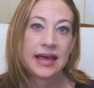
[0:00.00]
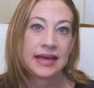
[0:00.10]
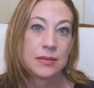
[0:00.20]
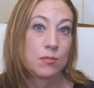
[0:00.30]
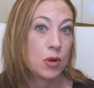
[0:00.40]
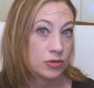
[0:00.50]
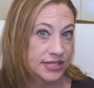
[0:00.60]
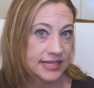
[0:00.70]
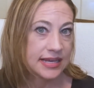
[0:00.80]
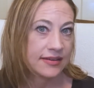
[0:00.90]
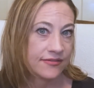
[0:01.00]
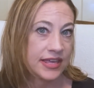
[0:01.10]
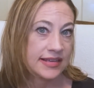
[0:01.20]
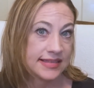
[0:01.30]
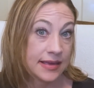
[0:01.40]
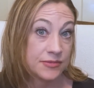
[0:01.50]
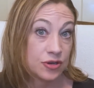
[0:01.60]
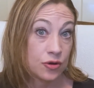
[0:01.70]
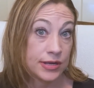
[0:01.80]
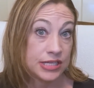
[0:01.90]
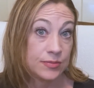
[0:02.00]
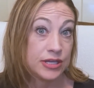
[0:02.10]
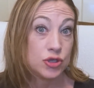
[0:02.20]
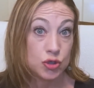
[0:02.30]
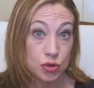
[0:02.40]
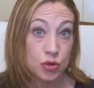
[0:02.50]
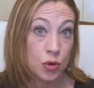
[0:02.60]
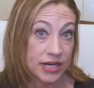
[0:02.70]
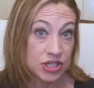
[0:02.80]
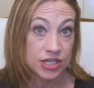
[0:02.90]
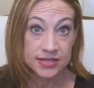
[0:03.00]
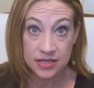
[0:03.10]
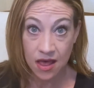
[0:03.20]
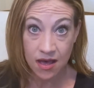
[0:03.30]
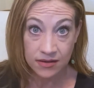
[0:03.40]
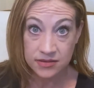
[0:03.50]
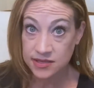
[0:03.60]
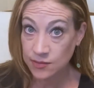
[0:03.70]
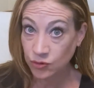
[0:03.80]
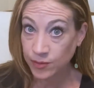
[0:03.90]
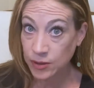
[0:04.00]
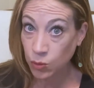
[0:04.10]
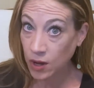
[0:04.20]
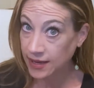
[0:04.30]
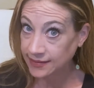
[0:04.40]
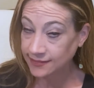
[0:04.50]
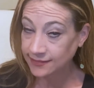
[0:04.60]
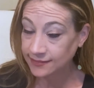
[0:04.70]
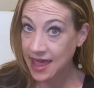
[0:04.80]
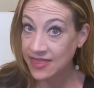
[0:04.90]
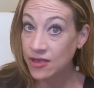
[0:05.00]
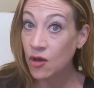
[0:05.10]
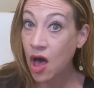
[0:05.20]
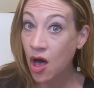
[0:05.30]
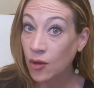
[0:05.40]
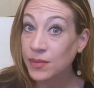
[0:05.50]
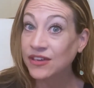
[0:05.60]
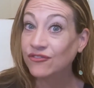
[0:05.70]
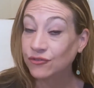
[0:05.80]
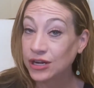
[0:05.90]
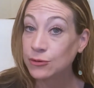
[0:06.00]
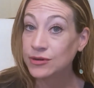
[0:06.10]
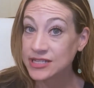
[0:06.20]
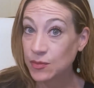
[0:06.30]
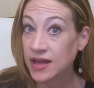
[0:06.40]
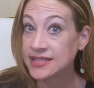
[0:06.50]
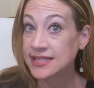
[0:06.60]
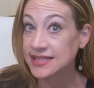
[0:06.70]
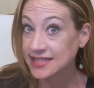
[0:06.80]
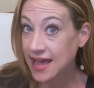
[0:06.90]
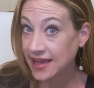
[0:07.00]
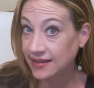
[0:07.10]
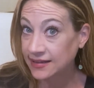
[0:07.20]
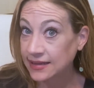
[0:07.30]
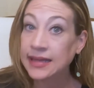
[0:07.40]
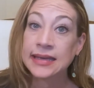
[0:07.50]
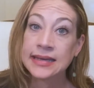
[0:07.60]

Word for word: Uh, most of the exams are going to be two questions long, some will be one, and they'll all be free response style.